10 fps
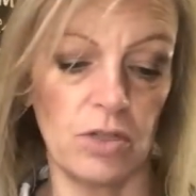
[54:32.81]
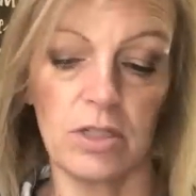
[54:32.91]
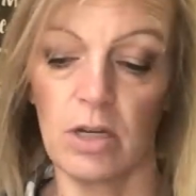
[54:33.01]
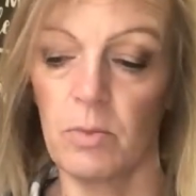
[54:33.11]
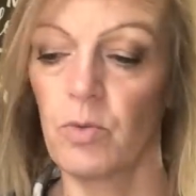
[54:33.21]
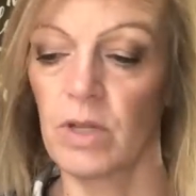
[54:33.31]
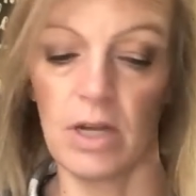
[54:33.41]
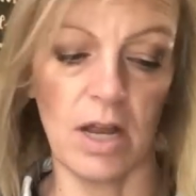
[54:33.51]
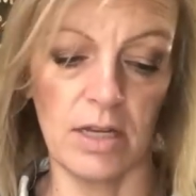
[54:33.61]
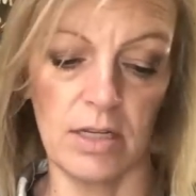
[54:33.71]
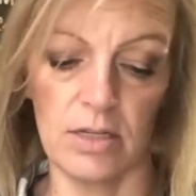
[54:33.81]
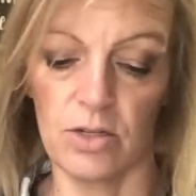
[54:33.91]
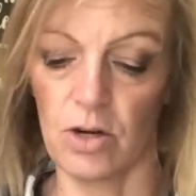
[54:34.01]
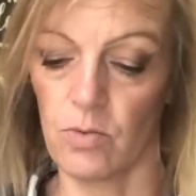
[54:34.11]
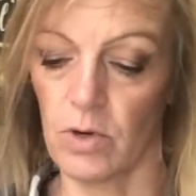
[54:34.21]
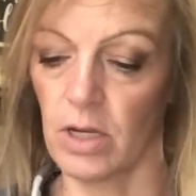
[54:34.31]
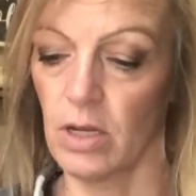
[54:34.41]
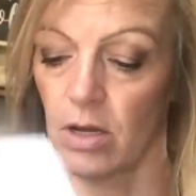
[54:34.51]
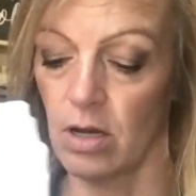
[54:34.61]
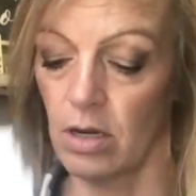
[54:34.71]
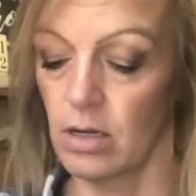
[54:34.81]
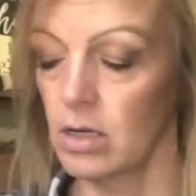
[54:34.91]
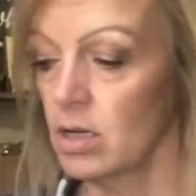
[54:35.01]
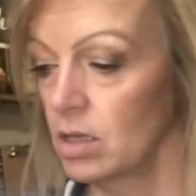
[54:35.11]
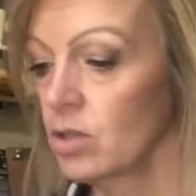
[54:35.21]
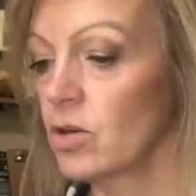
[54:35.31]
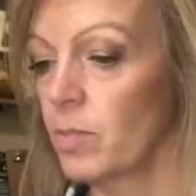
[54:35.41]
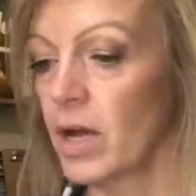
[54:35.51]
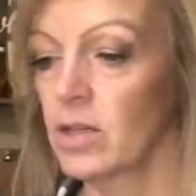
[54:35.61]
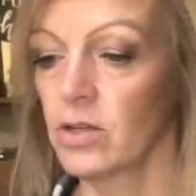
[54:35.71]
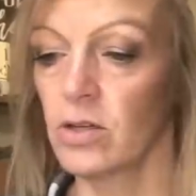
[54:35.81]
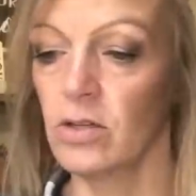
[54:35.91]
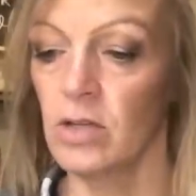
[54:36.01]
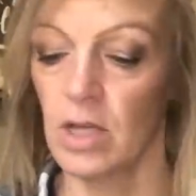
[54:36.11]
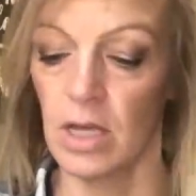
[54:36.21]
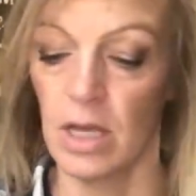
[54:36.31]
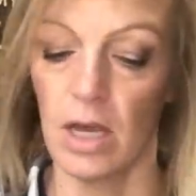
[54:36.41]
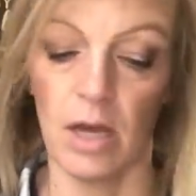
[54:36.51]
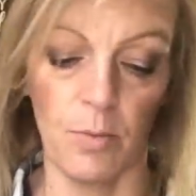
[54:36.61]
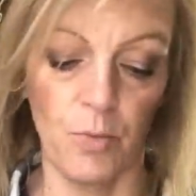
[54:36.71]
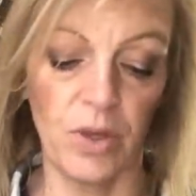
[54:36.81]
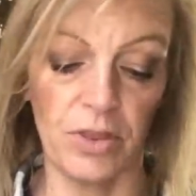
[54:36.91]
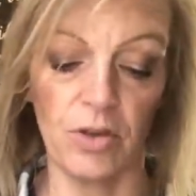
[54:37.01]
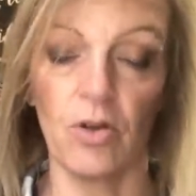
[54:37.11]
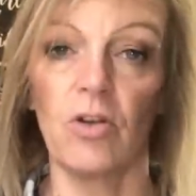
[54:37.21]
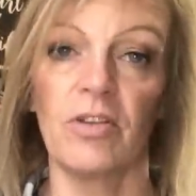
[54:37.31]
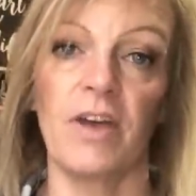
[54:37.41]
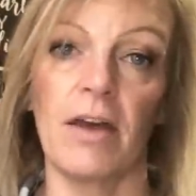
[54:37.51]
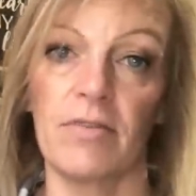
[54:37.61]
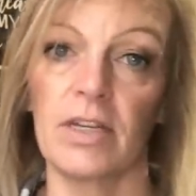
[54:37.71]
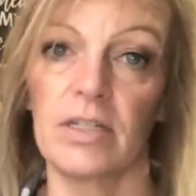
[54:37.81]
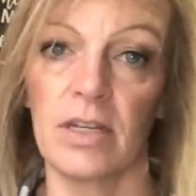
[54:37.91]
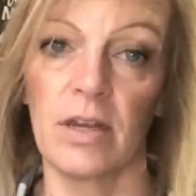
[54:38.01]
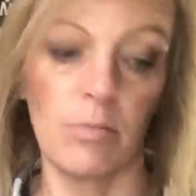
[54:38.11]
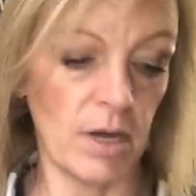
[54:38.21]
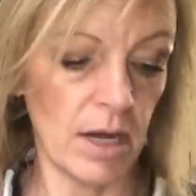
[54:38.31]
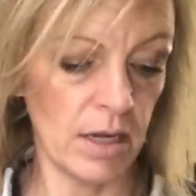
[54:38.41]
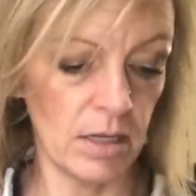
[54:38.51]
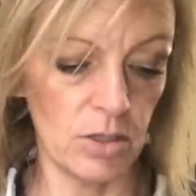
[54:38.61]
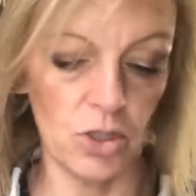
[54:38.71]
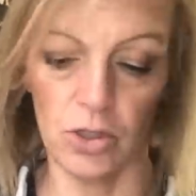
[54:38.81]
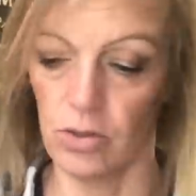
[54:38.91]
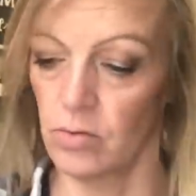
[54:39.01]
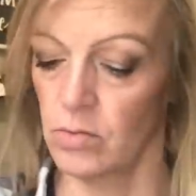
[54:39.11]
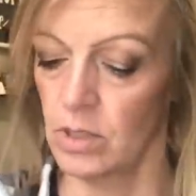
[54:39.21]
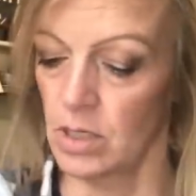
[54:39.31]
It's going to be one that I need to start working on uh, little by little um, with the goal of having it done by June.